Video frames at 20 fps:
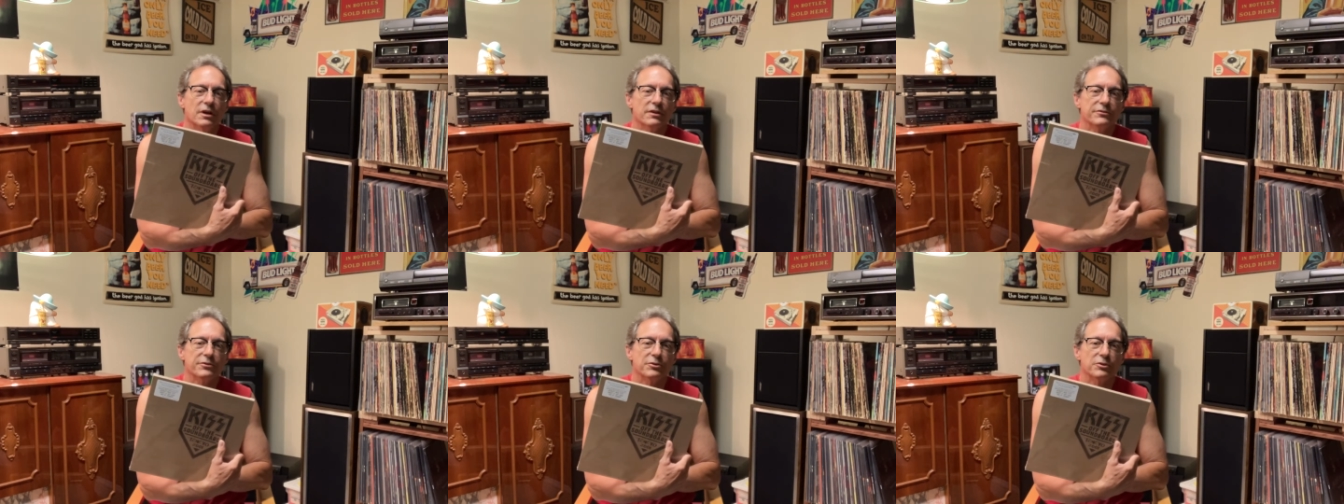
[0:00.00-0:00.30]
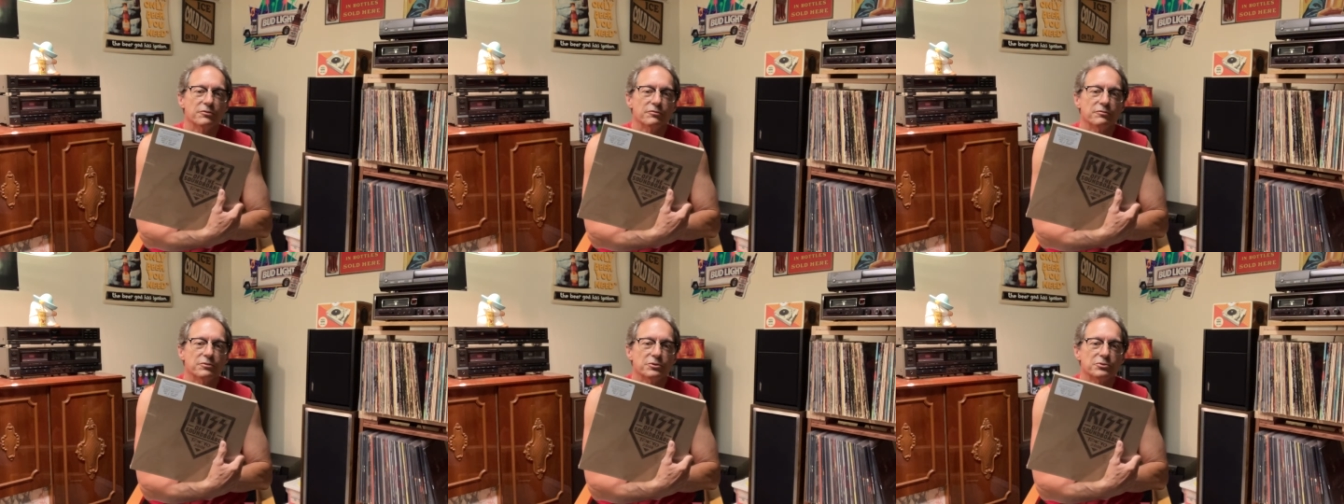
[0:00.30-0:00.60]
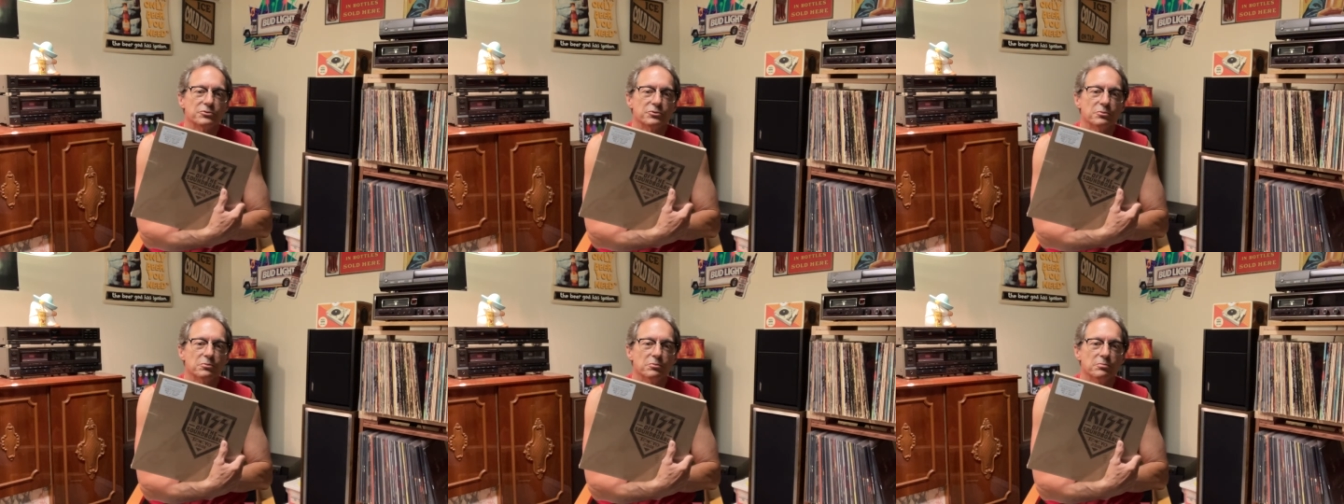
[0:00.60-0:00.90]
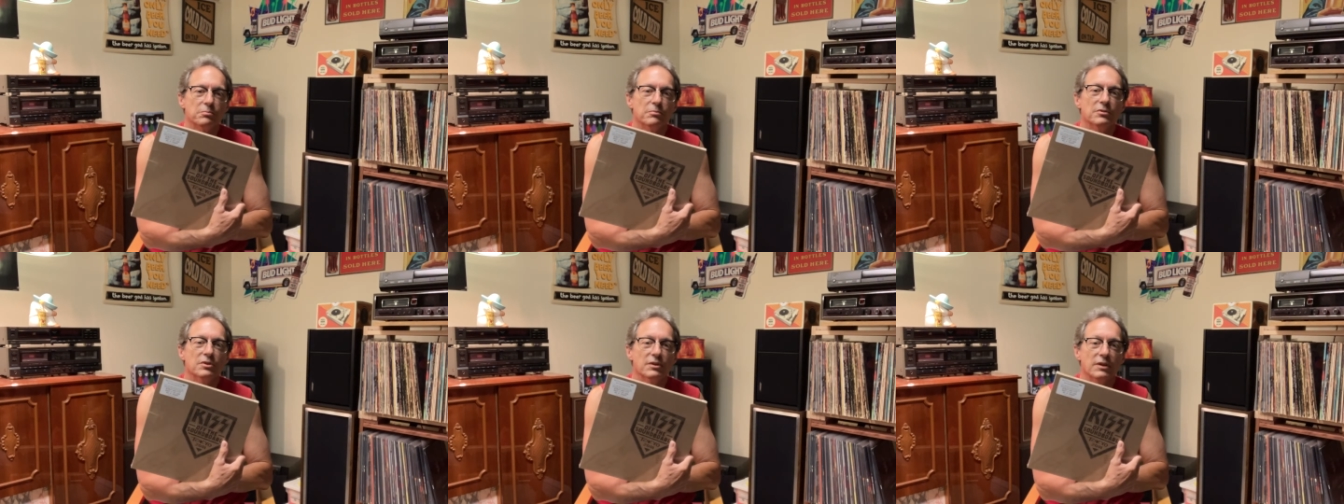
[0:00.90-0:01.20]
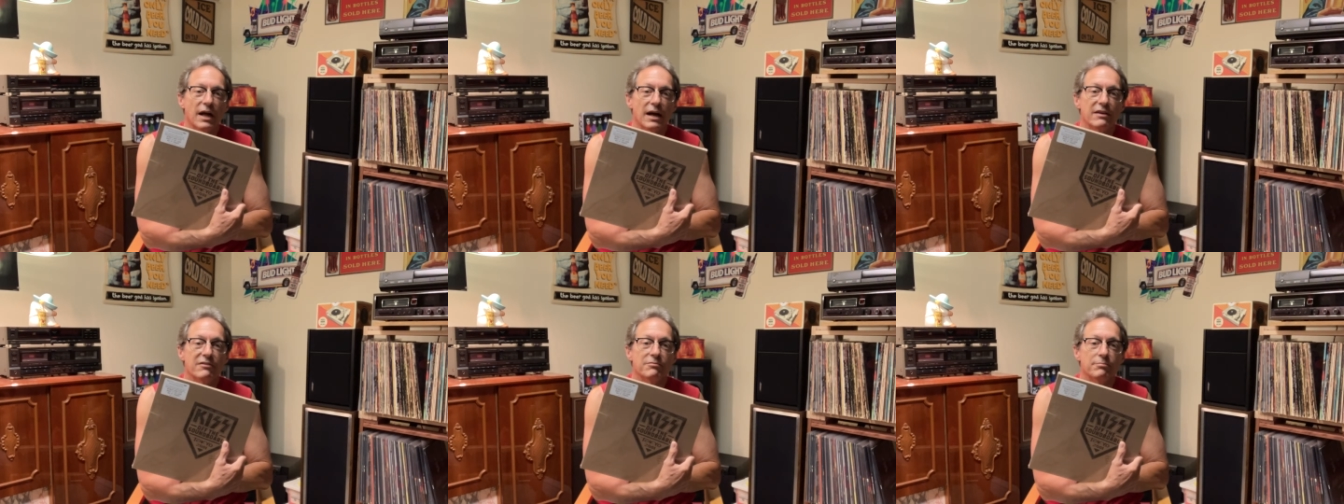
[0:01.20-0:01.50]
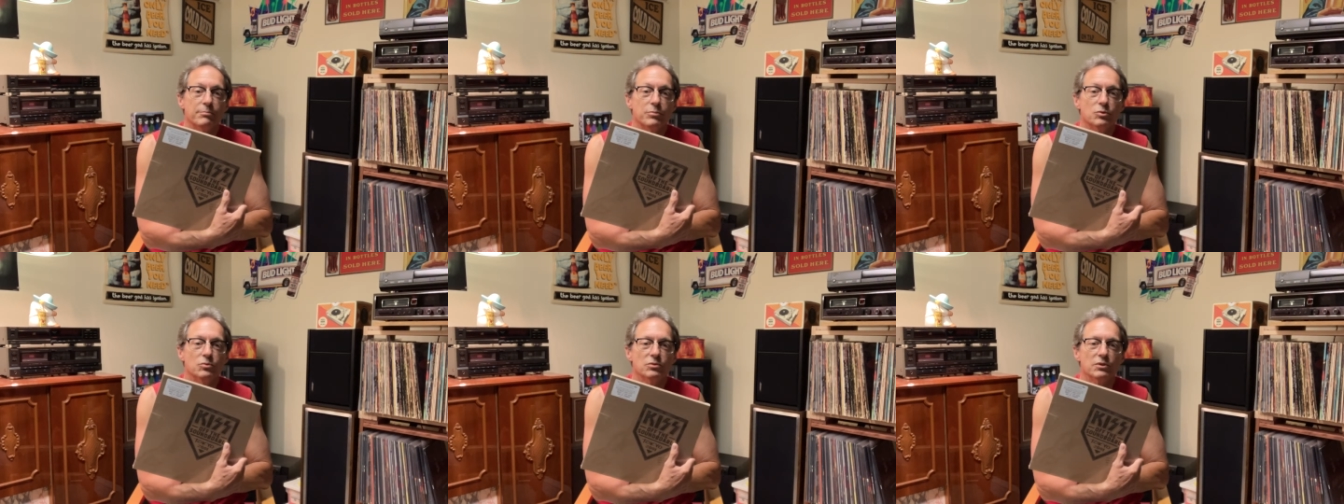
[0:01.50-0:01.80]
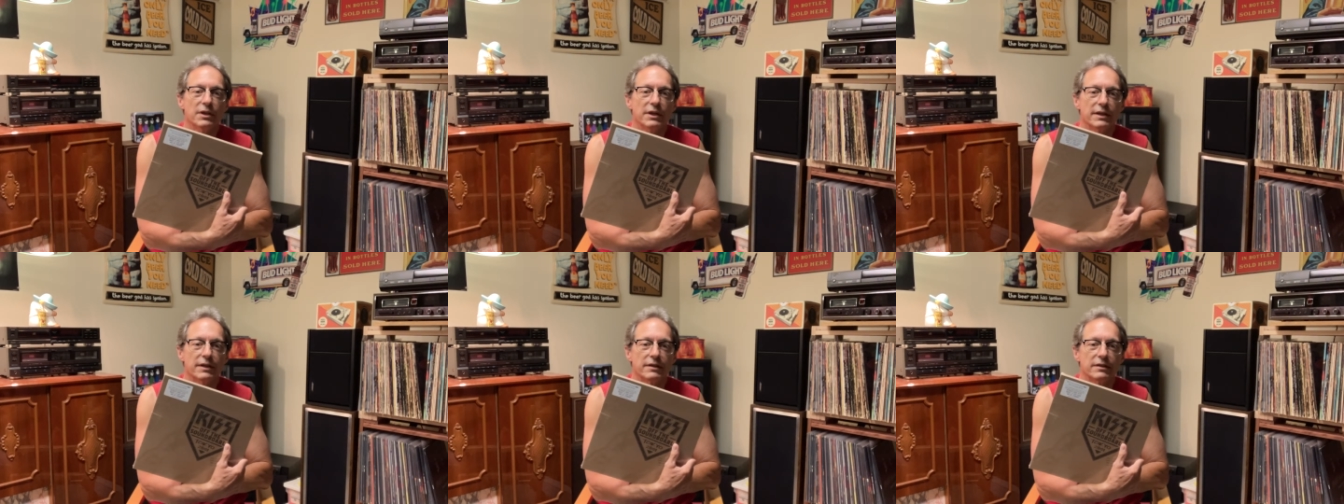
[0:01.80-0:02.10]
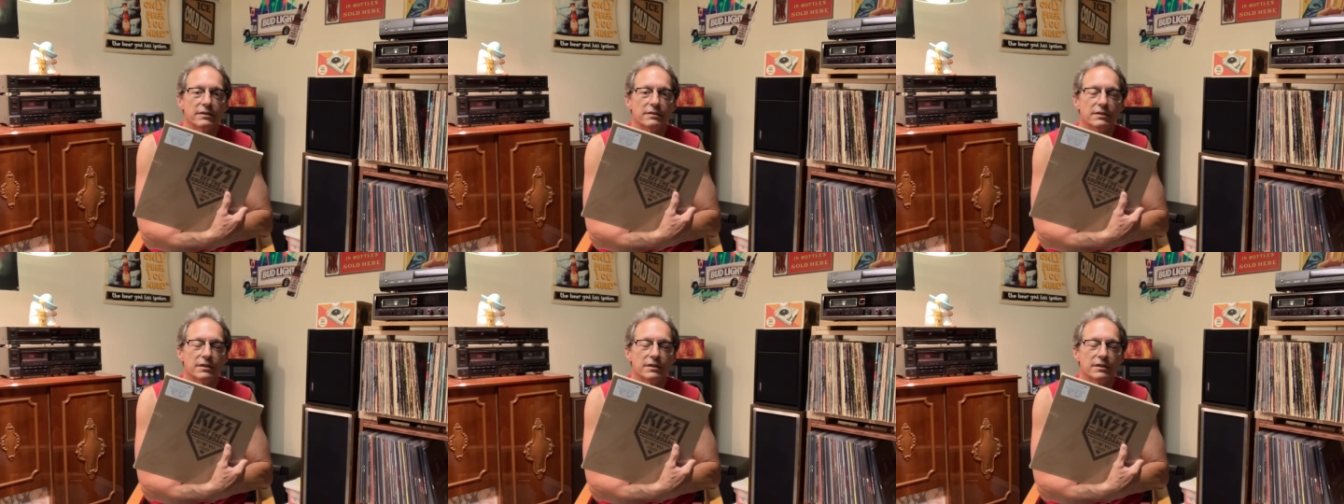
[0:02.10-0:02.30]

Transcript: on their official live bootleg,